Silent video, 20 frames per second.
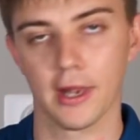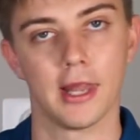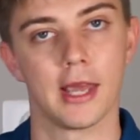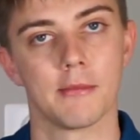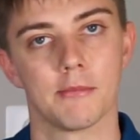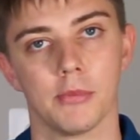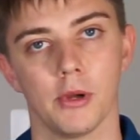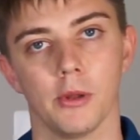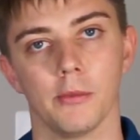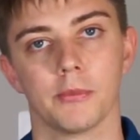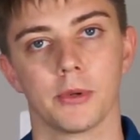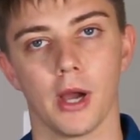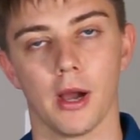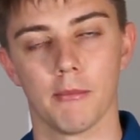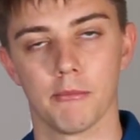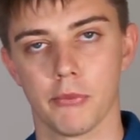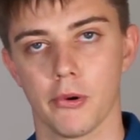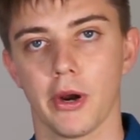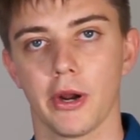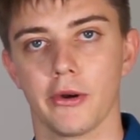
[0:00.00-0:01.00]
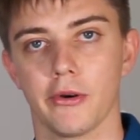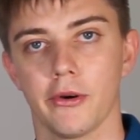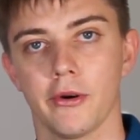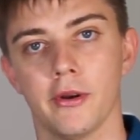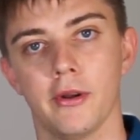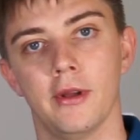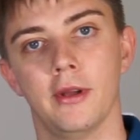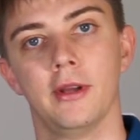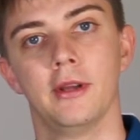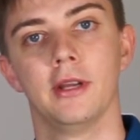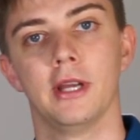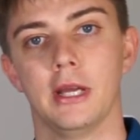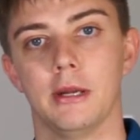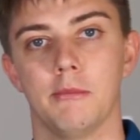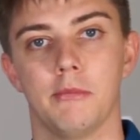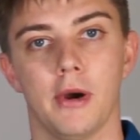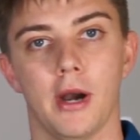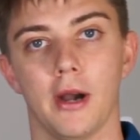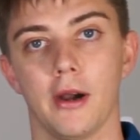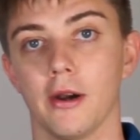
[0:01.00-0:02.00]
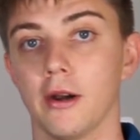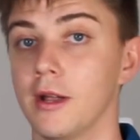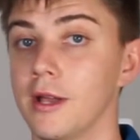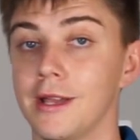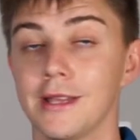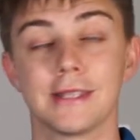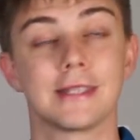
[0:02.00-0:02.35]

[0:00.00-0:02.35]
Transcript: light bulb got brighter and brighter.